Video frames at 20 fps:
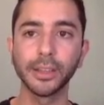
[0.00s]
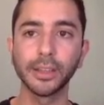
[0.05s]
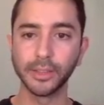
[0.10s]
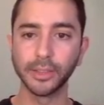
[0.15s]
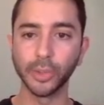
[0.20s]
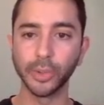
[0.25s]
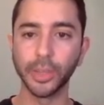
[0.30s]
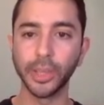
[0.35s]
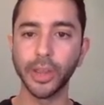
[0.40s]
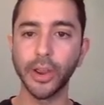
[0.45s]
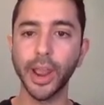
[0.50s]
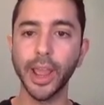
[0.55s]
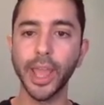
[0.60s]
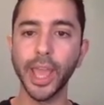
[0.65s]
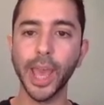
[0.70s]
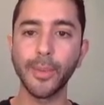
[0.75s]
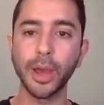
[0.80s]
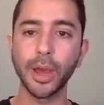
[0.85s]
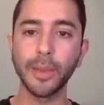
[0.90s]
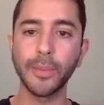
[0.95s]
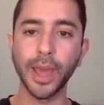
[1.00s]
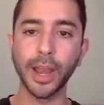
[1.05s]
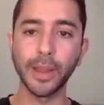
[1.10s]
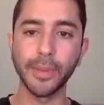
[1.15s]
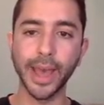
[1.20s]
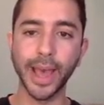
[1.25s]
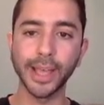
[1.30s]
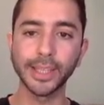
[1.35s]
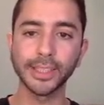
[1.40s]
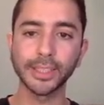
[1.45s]
So here I am on
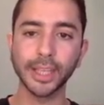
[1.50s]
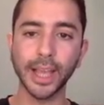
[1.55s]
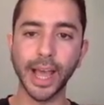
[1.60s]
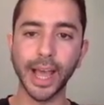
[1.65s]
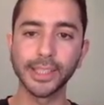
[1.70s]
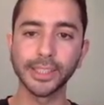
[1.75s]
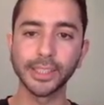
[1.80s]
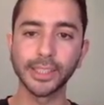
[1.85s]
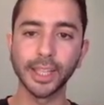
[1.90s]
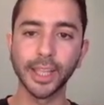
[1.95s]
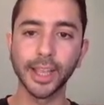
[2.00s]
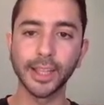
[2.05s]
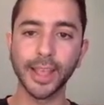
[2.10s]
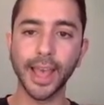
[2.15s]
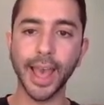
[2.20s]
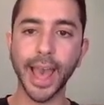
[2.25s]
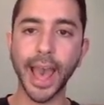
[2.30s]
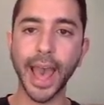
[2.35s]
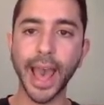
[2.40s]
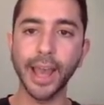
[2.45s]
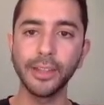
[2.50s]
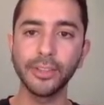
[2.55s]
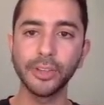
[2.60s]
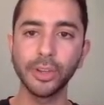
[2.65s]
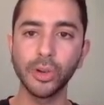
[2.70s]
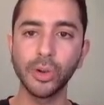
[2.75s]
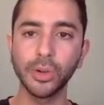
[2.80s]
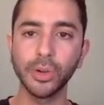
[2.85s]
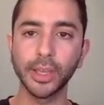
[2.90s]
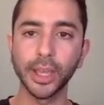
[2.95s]
MetaMask, I select add
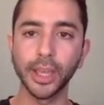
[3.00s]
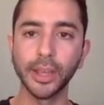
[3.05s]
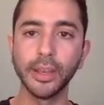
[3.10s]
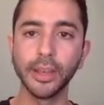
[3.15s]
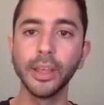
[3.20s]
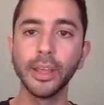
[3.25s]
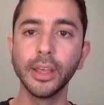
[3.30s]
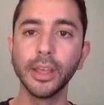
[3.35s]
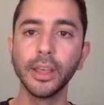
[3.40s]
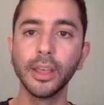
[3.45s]
token,